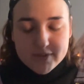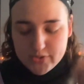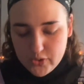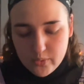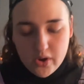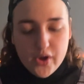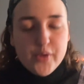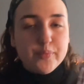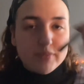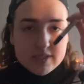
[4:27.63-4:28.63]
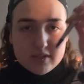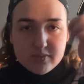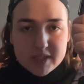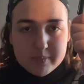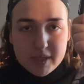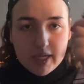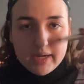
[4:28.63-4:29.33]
So this is really big.